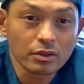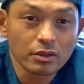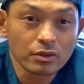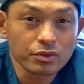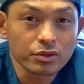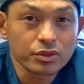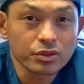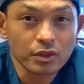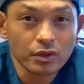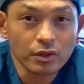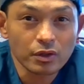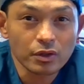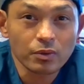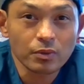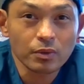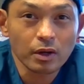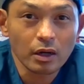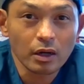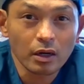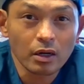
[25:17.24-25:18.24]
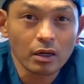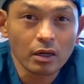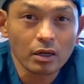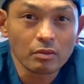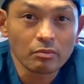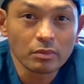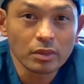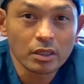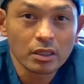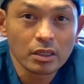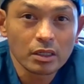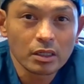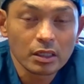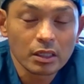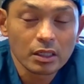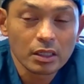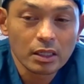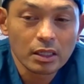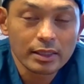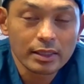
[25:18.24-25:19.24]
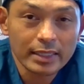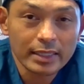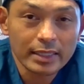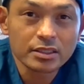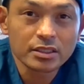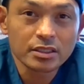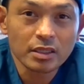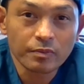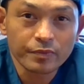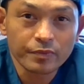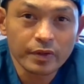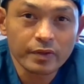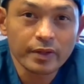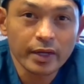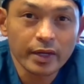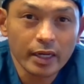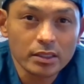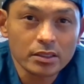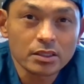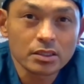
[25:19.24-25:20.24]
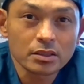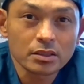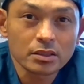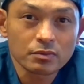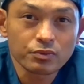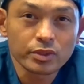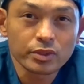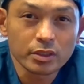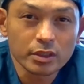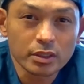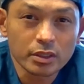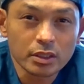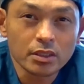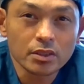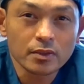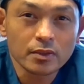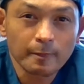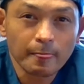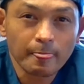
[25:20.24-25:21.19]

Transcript: So, um, that's something that's really